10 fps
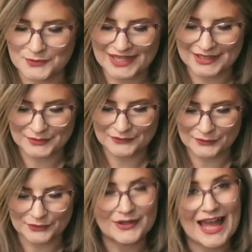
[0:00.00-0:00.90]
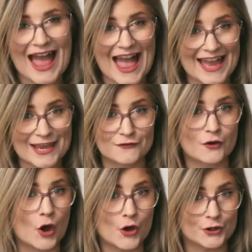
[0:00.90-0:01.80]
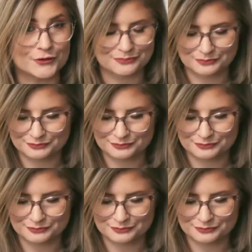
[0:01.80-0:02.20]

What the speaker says: we then look for AF on.